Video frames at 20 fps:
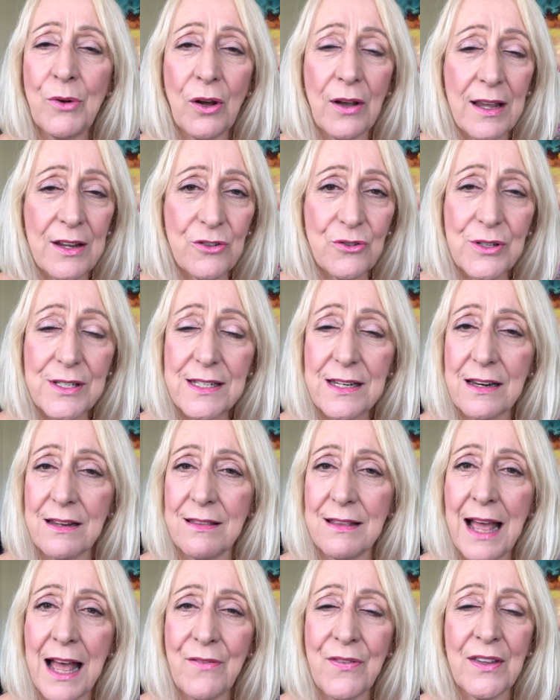not interested
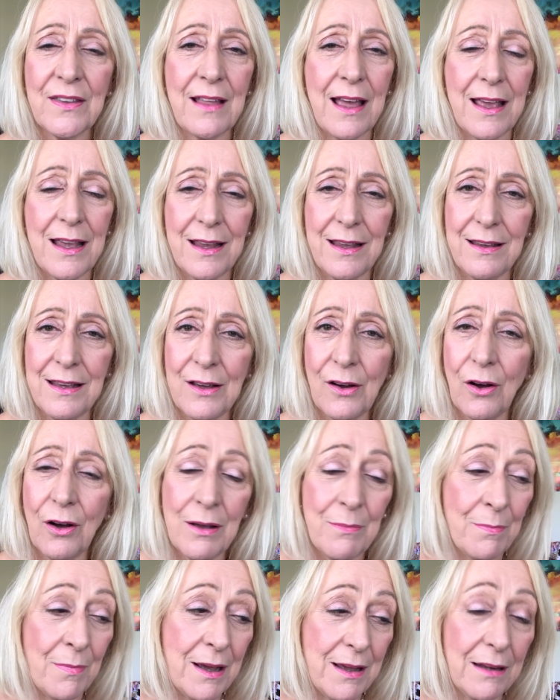in having that
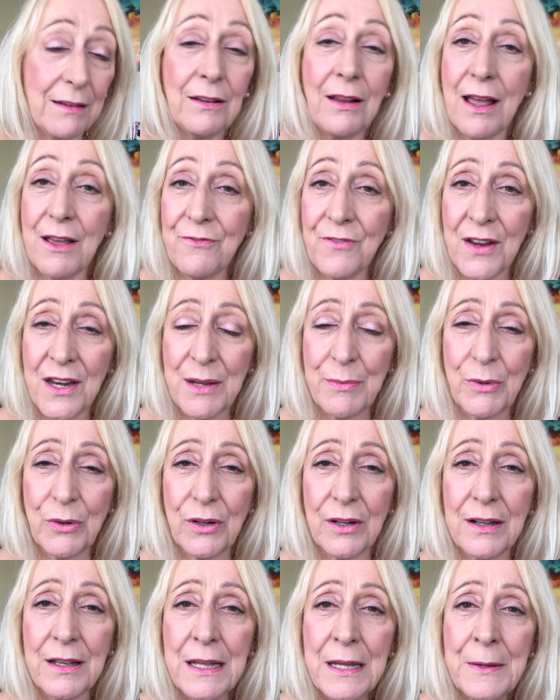in my life
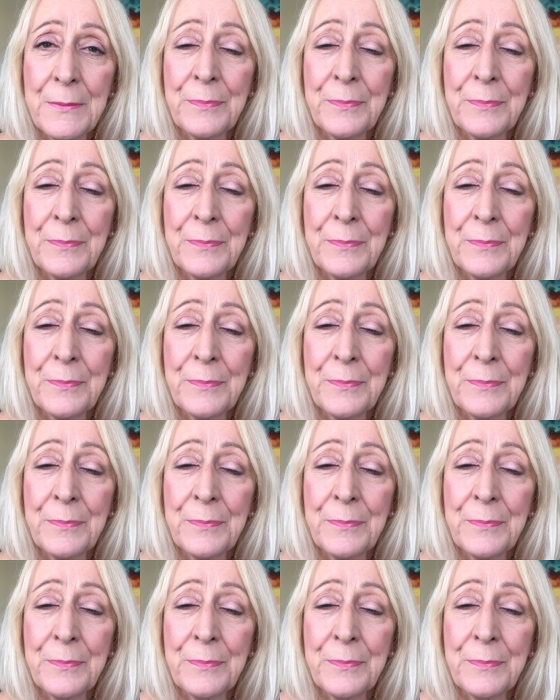anymore